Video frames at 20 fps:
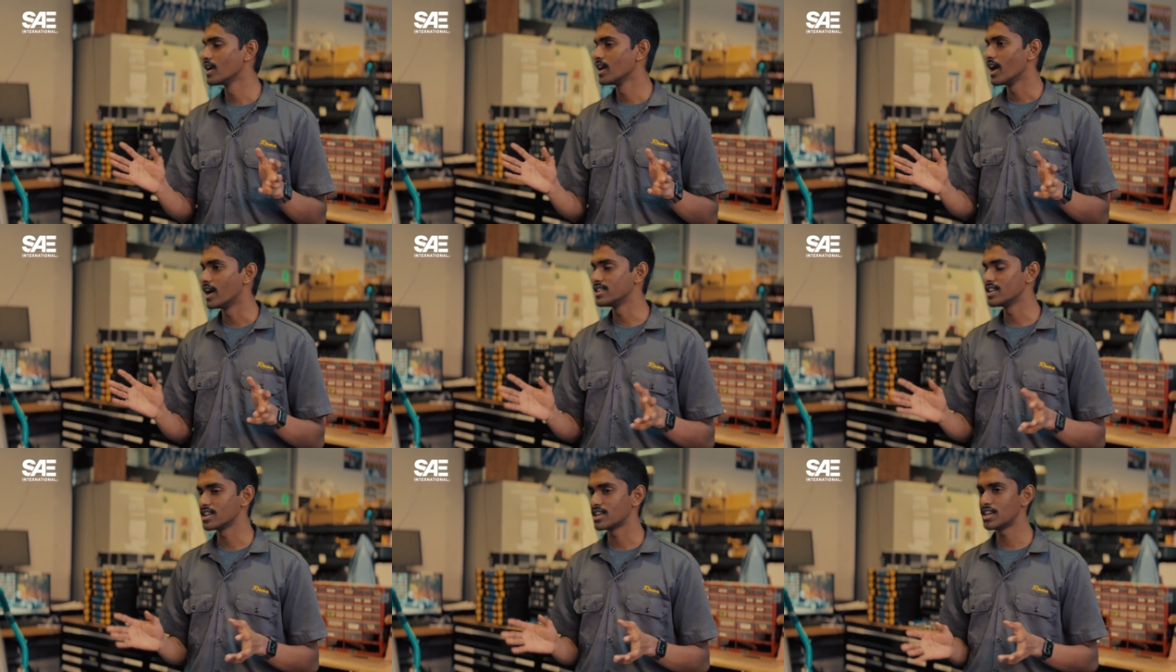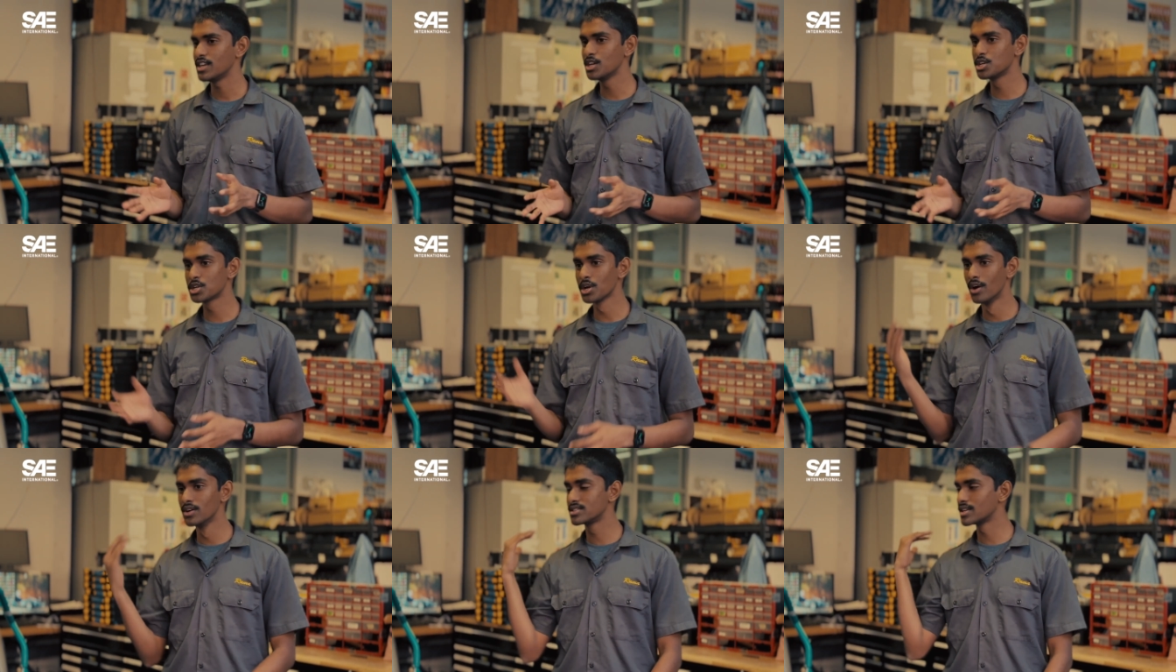And then he
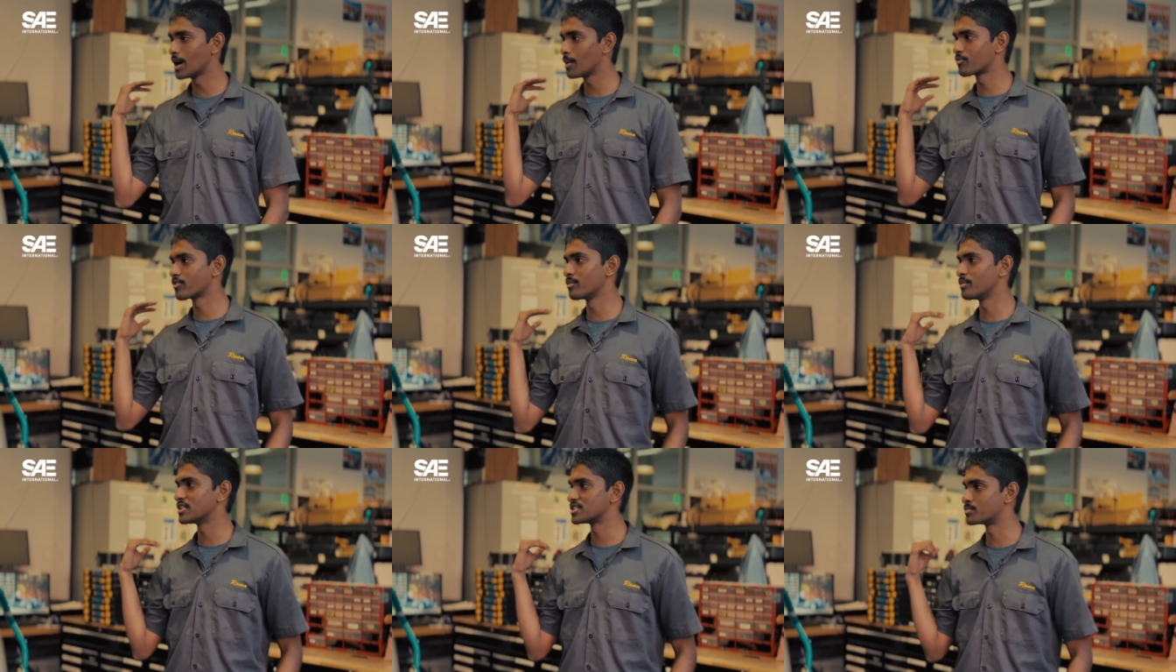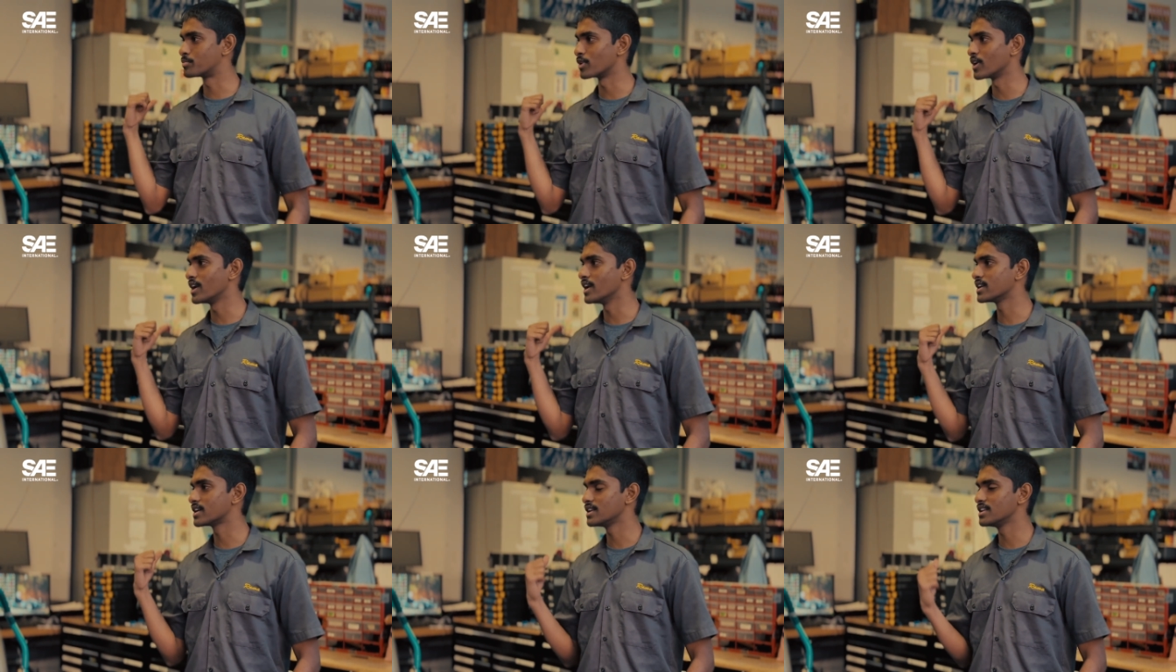shows up from his
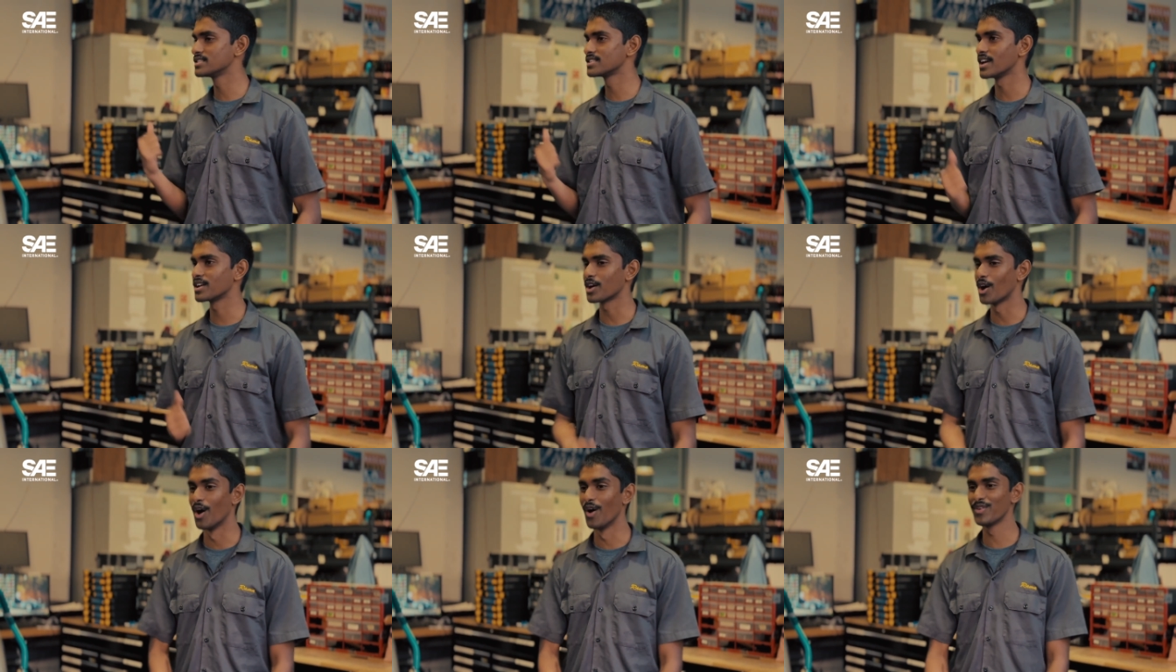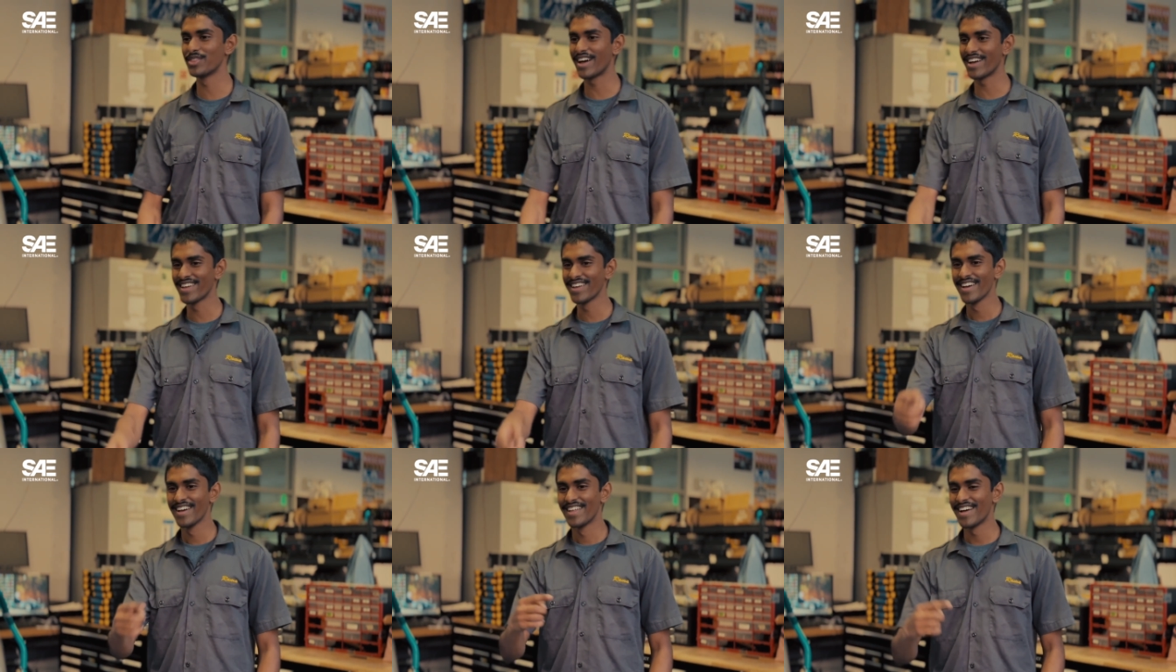break and he's like, oh,
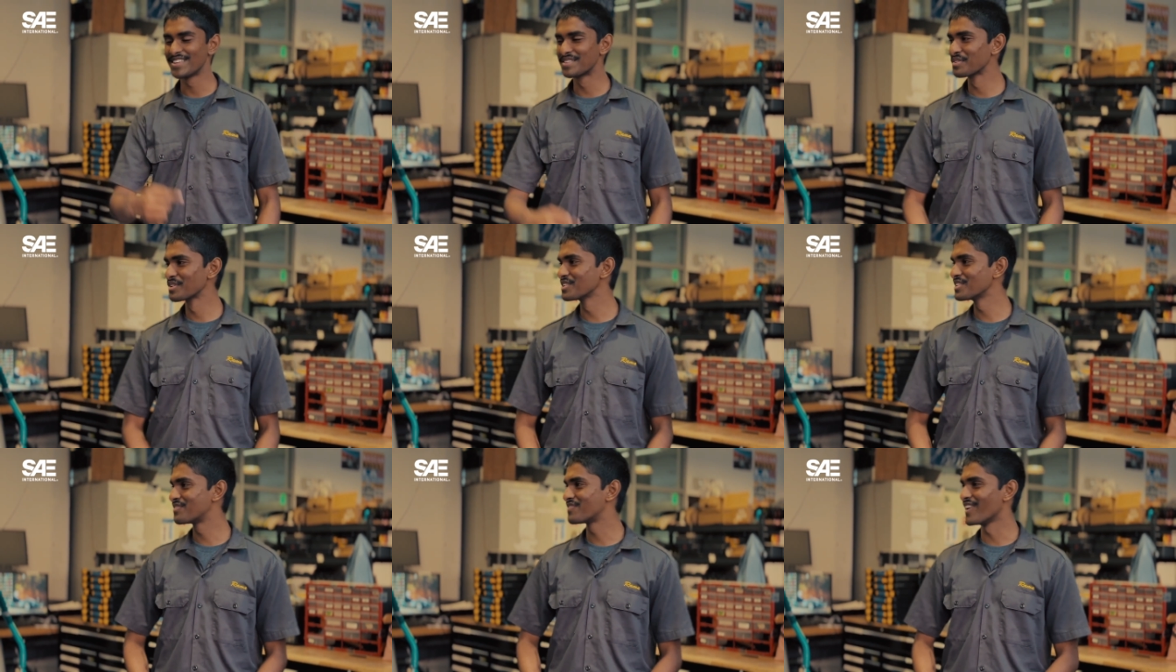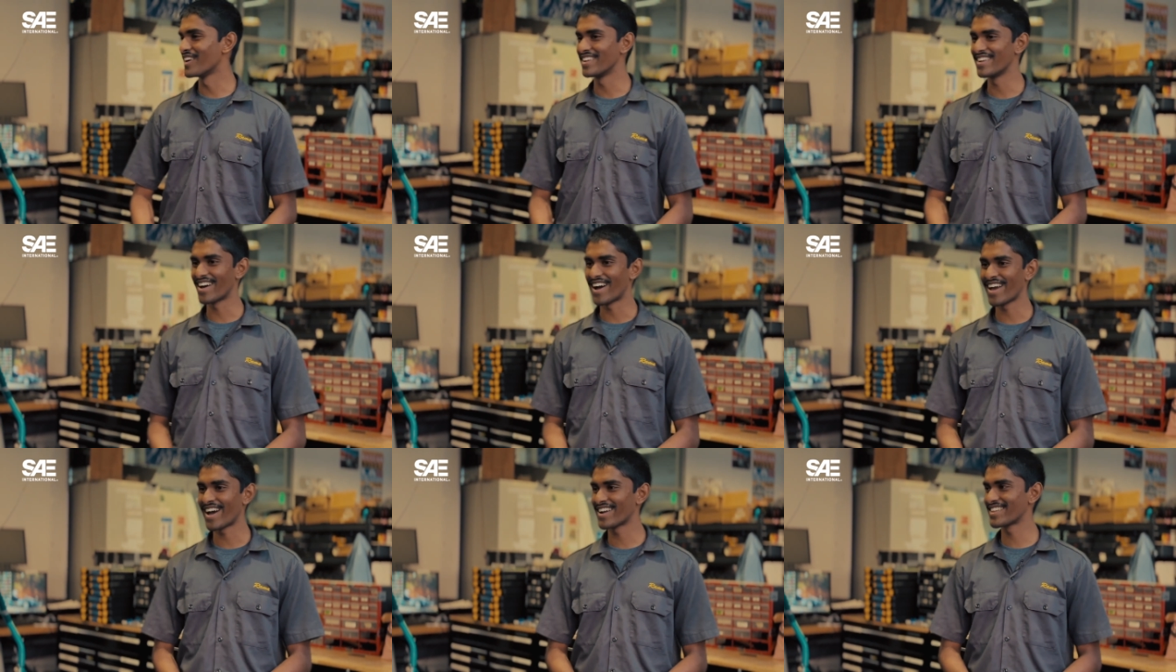that, that's really
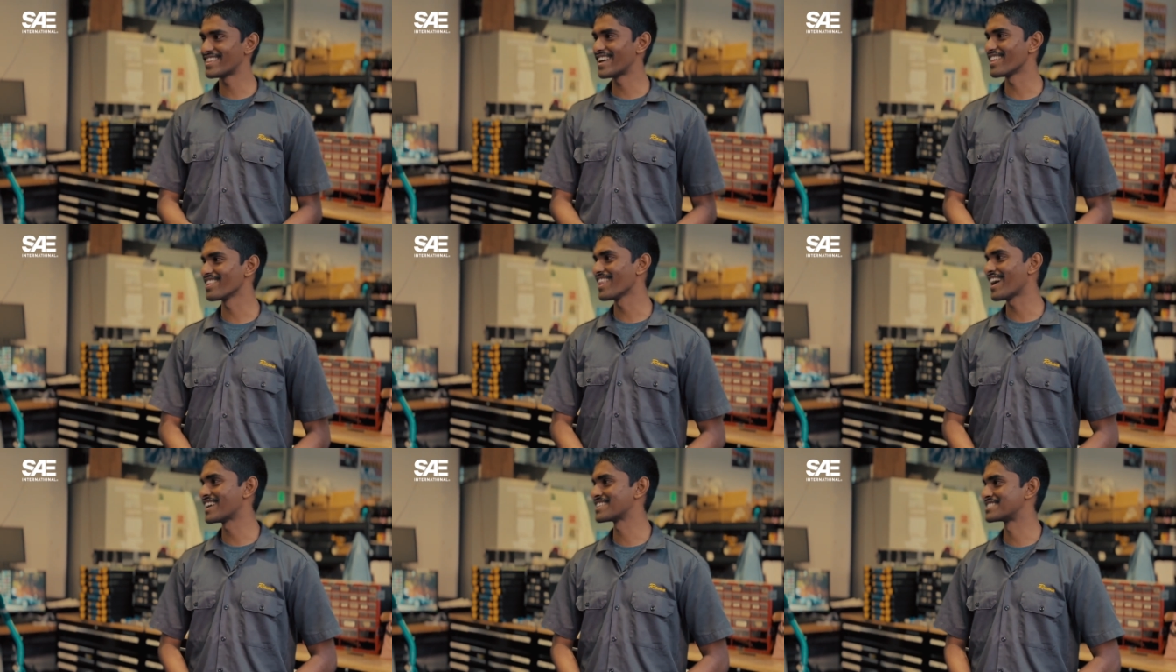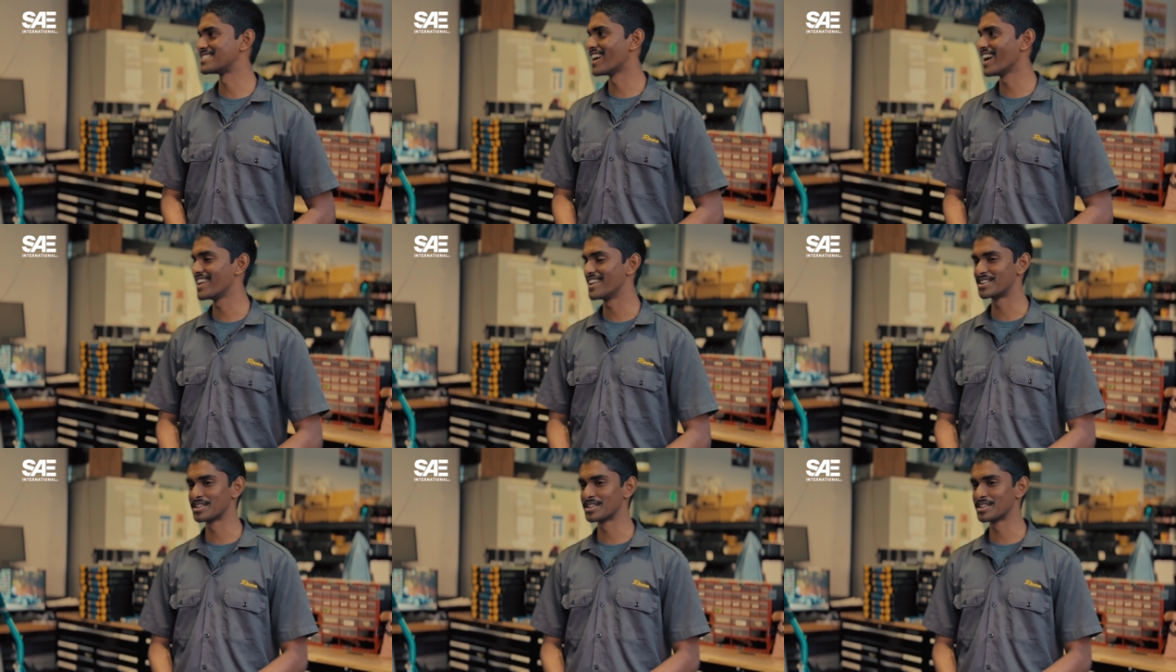funny. I added that last night. It